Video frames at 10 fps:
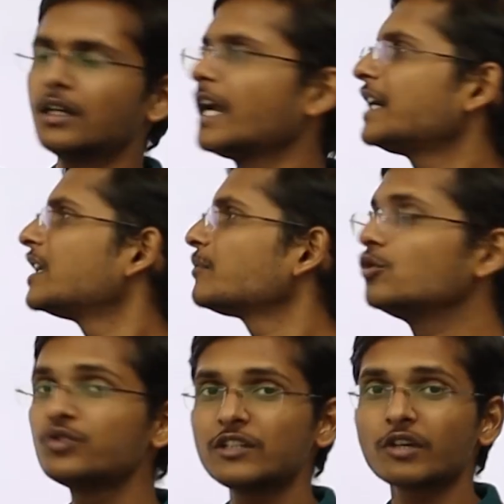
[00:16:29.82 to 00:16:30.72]
end up
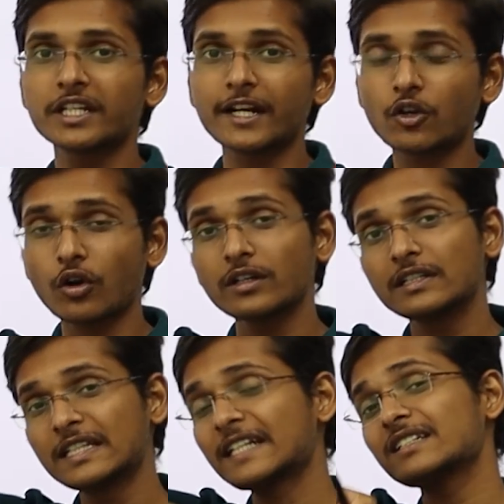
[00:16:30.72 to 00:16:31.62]
losing 1 electron.
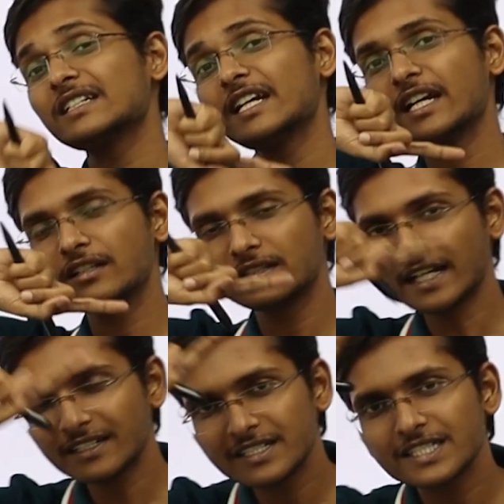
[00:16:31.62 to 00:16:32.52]

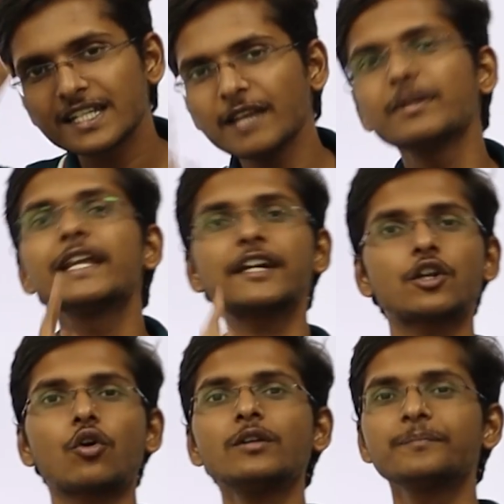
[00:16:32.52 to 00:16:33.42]
That same
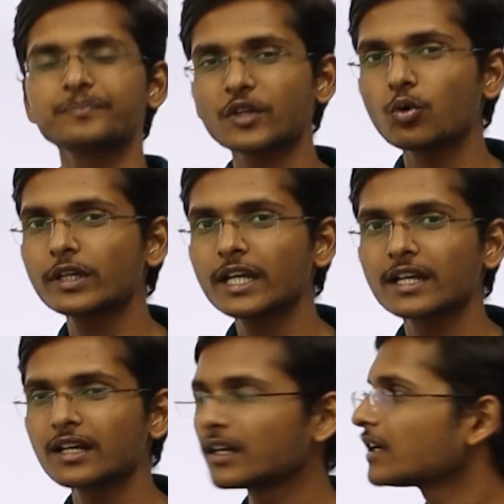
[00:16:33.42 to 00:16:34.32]
electron,
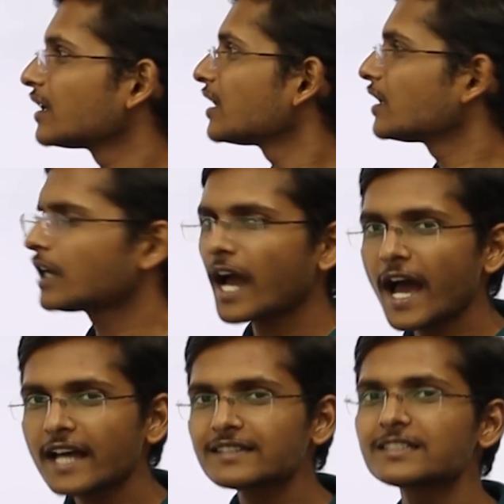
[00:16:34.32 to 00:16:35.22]
okay,
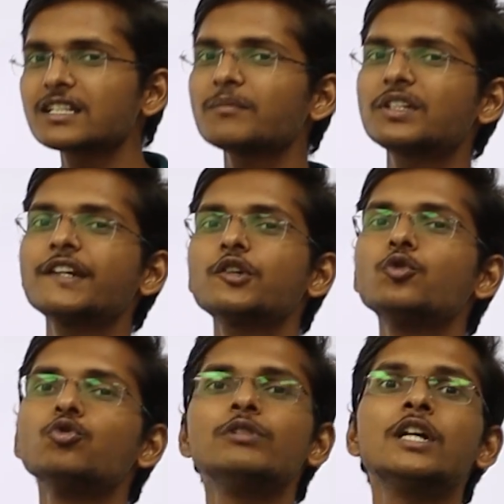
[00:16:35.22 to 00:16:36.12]
has something to
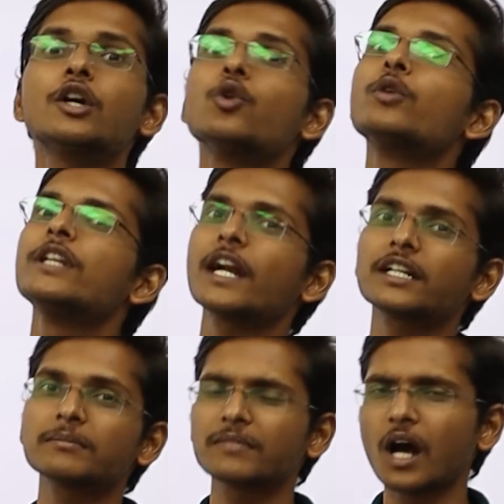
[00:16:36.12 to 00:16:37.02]
do with the chlorine
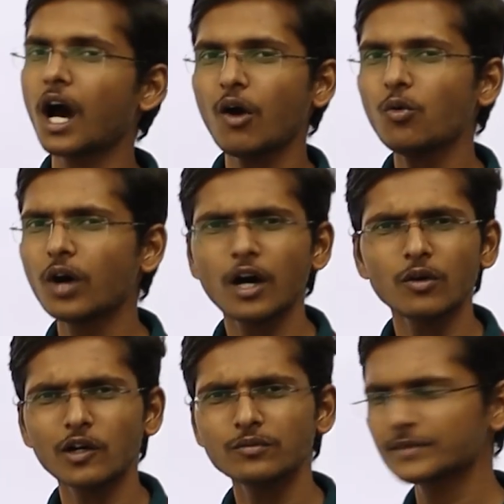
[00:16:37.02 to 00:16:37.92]
atom.
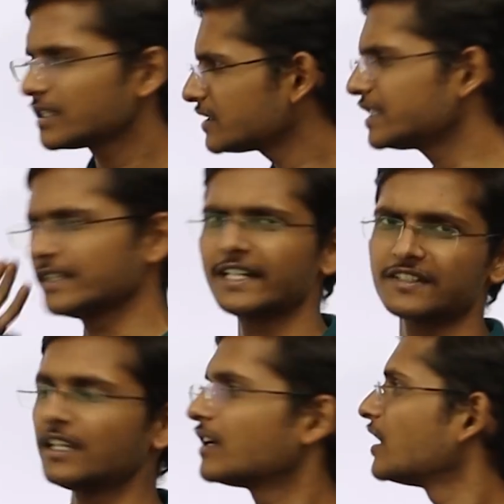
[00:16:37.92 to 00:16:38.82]
How? See,
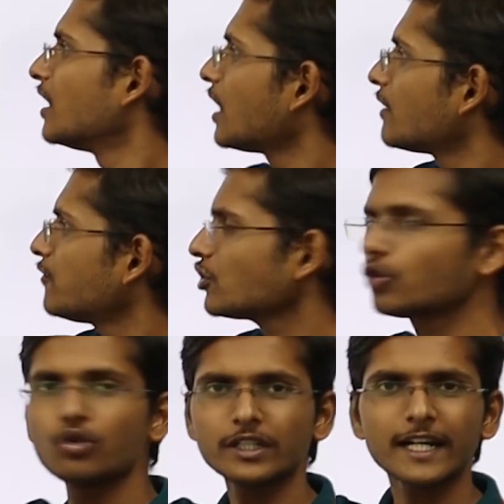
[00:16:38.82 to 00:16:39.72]
let's see. For
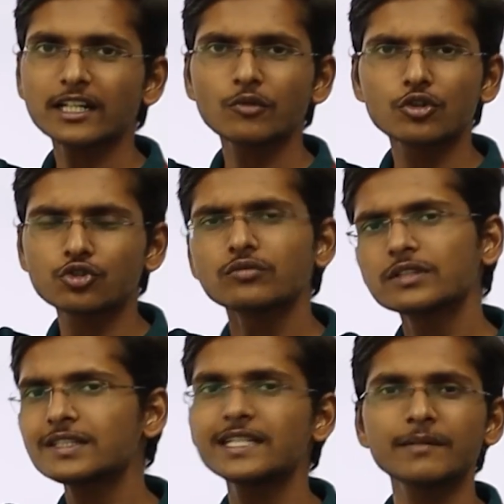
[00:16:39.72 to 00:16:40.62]
chlorine atom also,
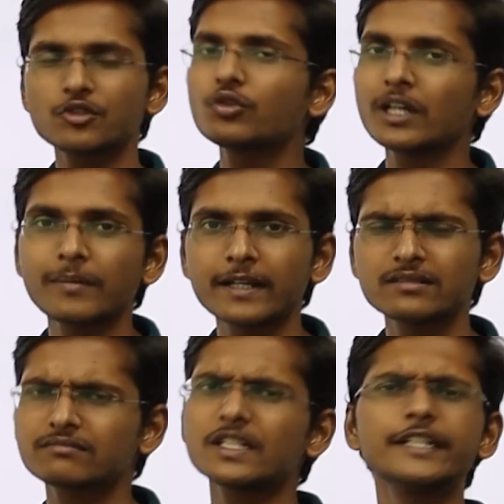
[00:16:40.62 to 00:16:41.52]
the same story
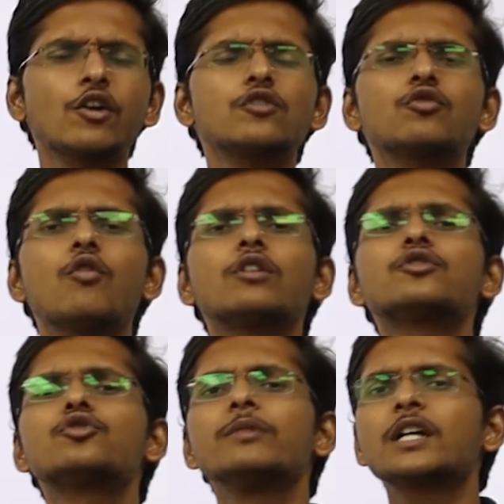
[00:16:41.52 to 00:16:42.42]
applies. It also
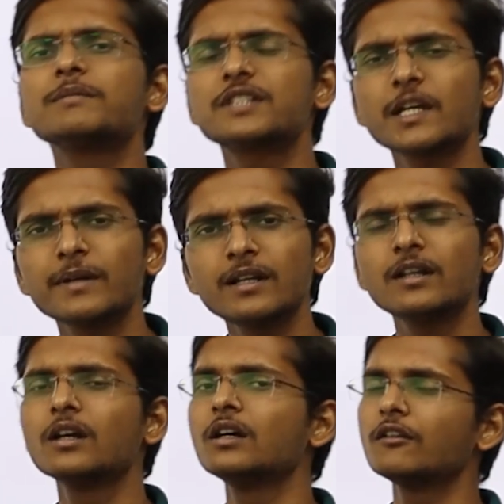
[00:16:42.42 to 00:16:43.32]
wants to become stable.
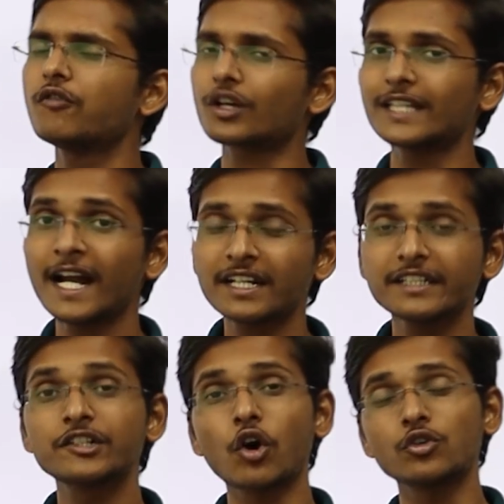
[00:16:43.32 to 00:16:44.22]
For that,
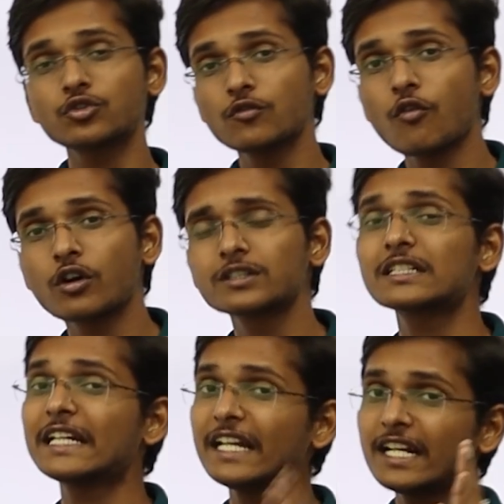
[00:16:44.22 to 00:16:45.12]
it also
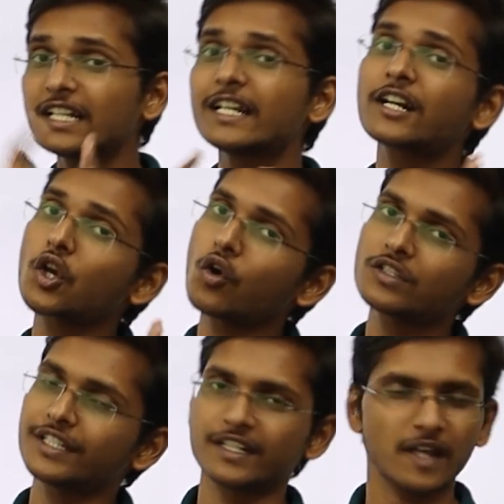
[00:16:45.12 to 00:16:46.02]
wants 8
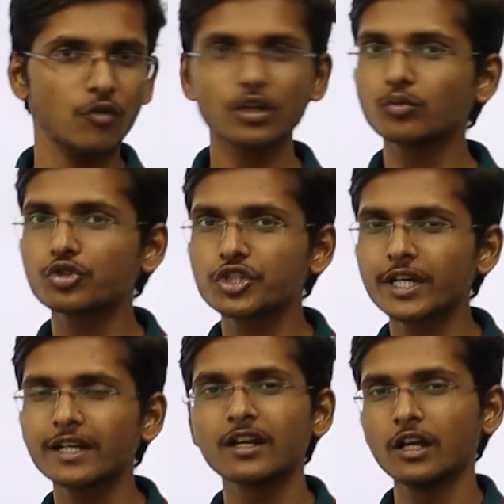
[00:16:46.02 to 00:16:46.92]
electrons in its outermost
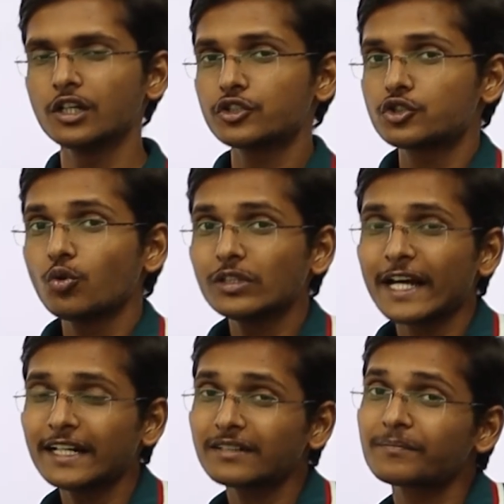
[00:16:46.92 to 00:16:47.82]
shell, so
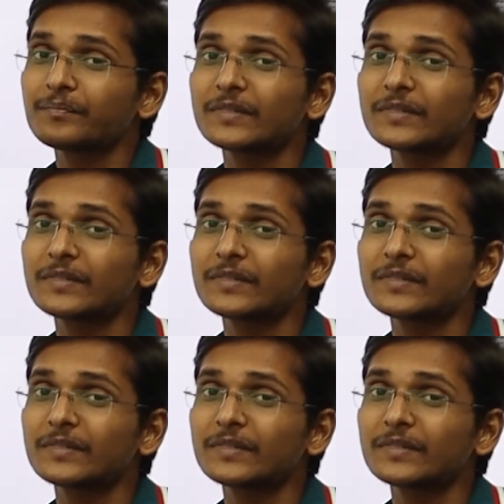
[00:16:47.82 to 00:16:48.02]
that